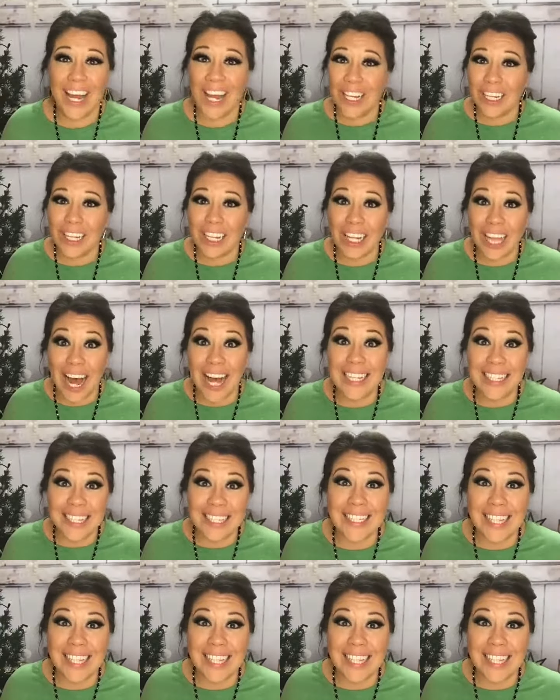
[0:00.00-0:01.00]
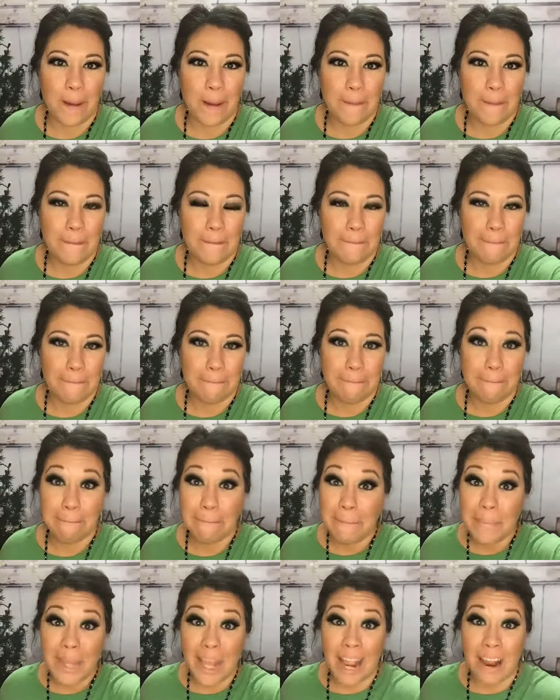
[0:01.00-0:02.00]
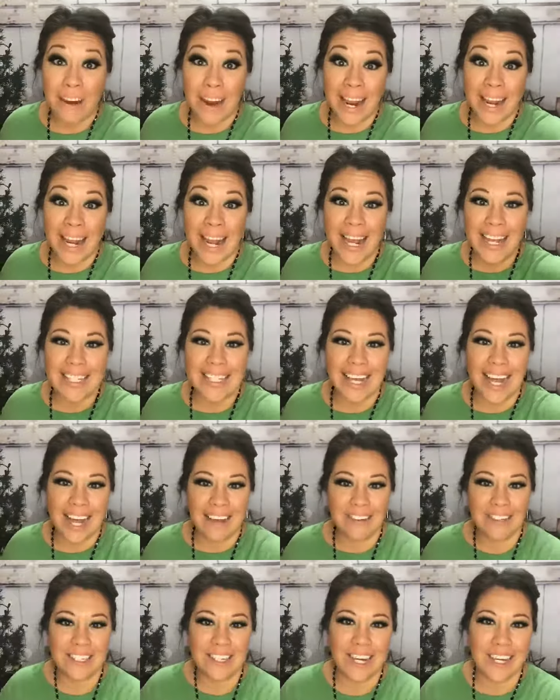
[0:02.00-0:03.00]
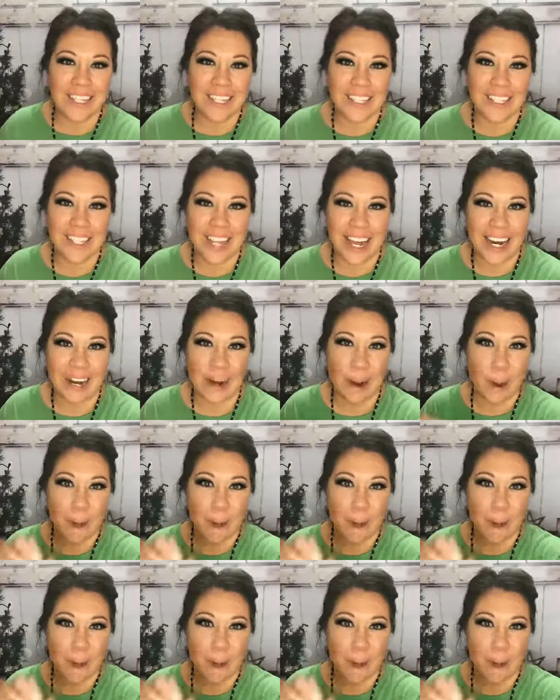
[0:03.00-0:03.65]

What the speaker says: Lots and lots. All right, guys. I will talk to you later.